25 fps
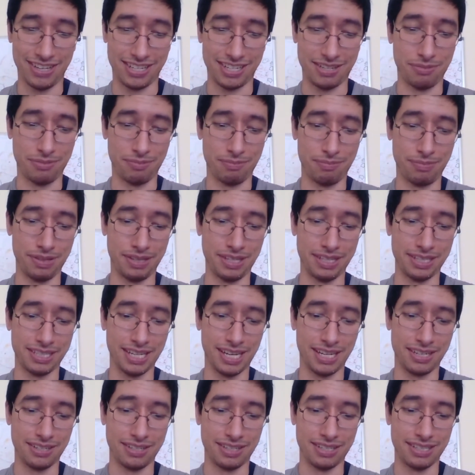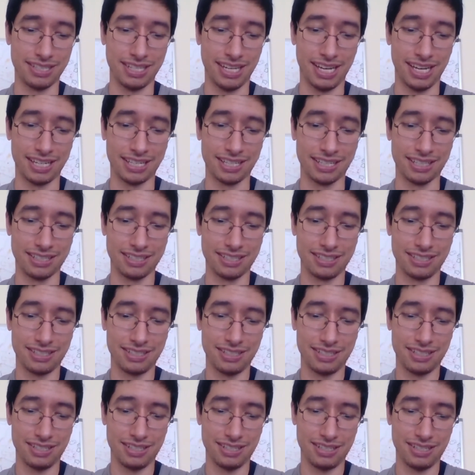I'm gonna put this guy to the side because
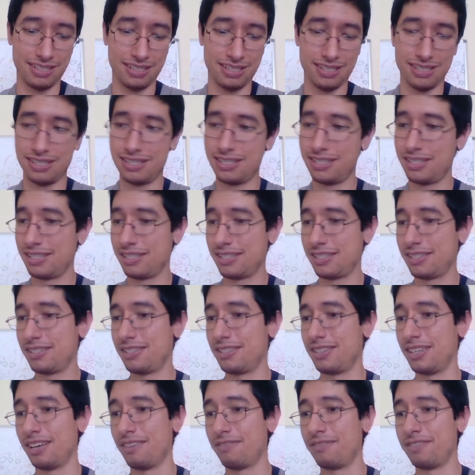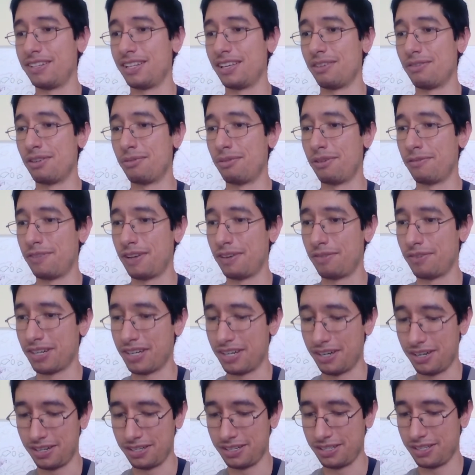it's definitely one of my favorite
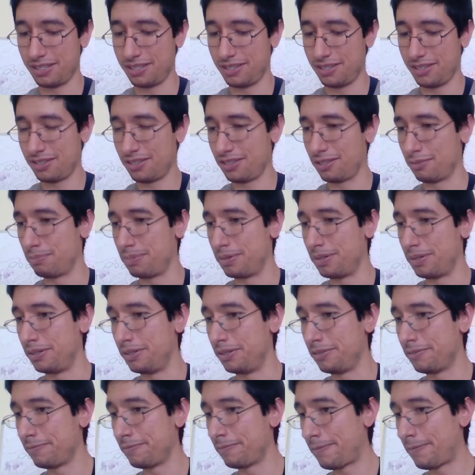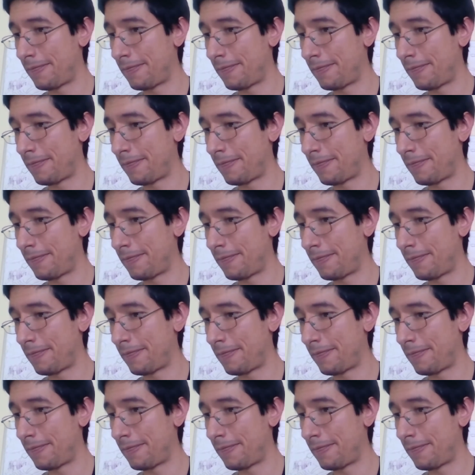cards to pull.